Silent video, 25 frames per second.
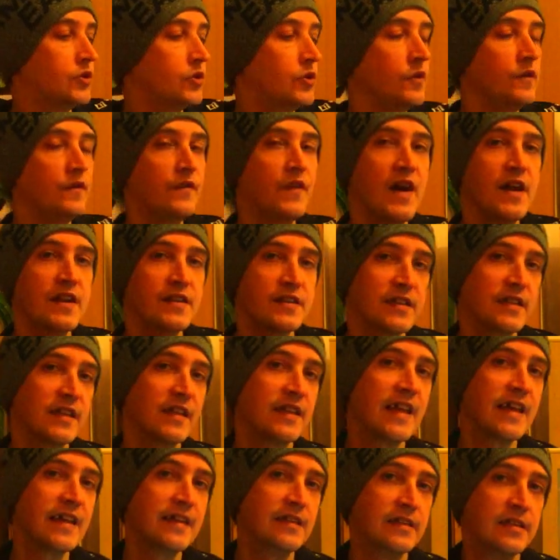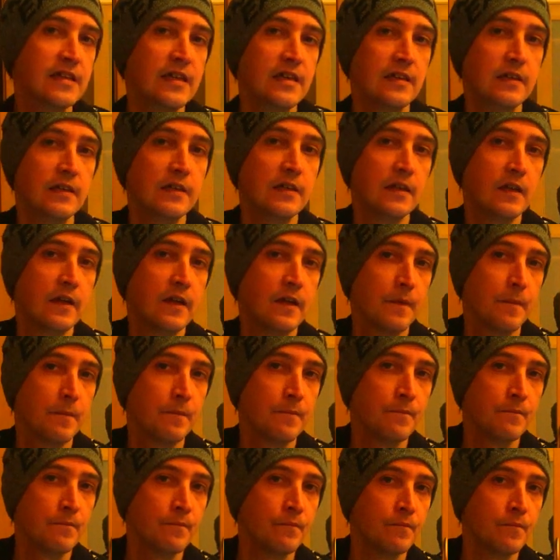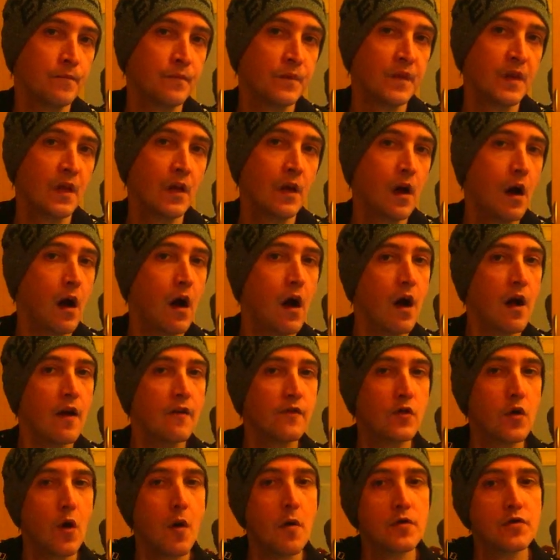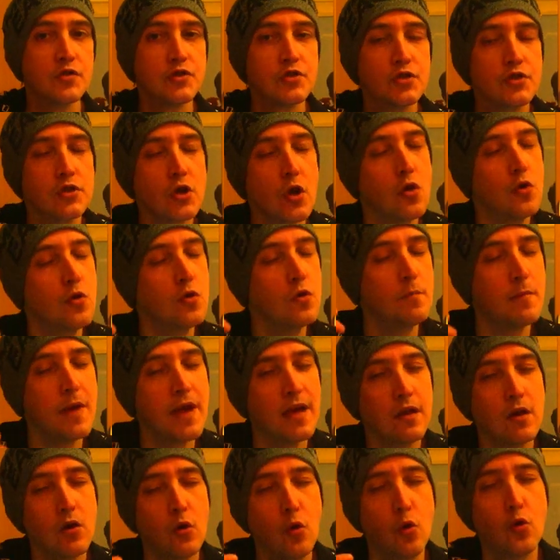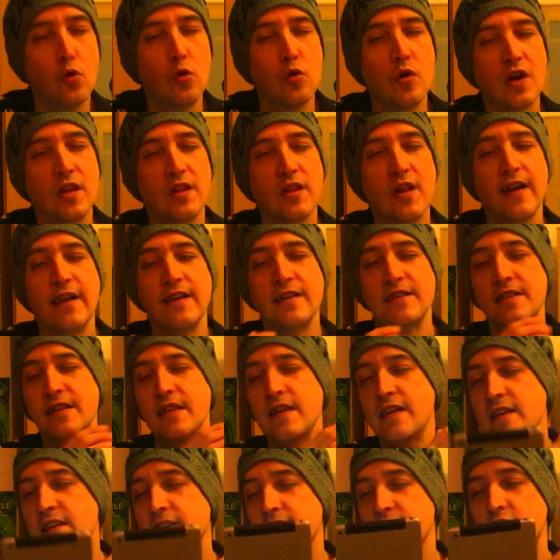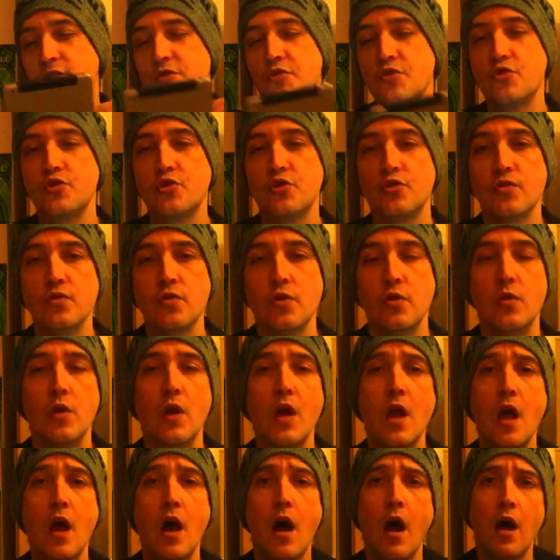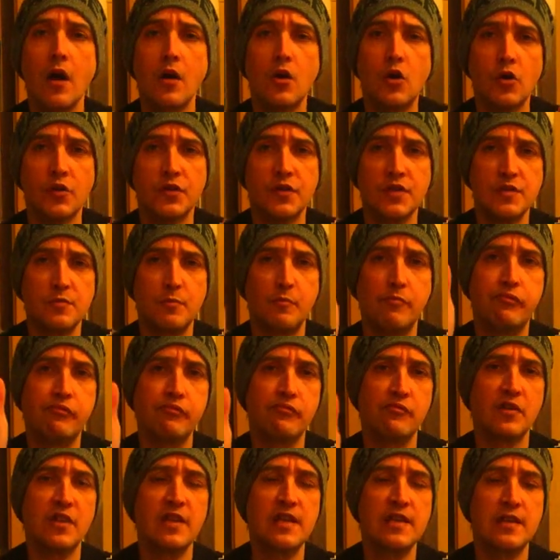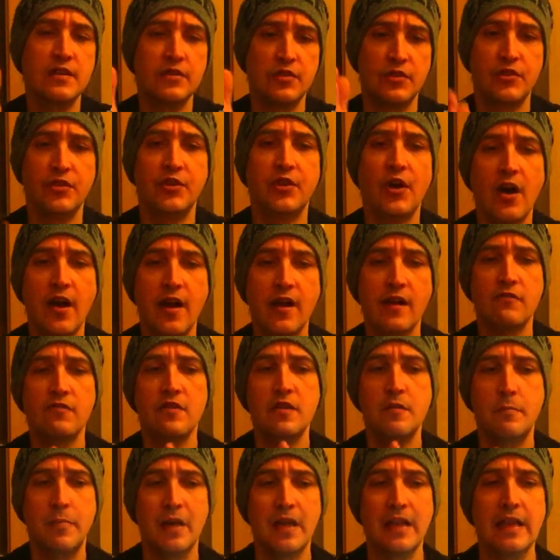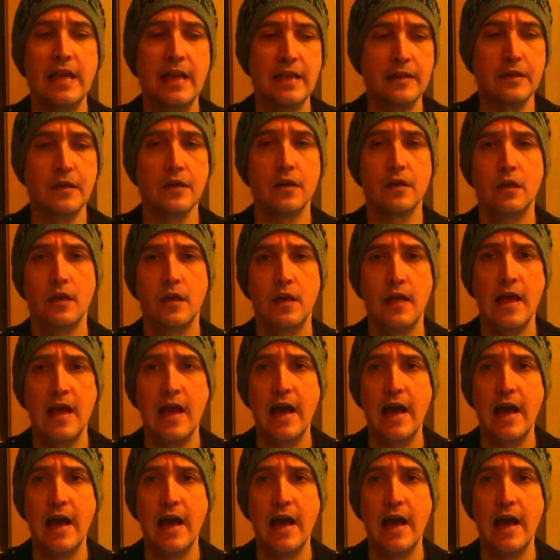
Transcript: 2018, I've got so mega organized, it's untrue. I've got this brilliant diary planner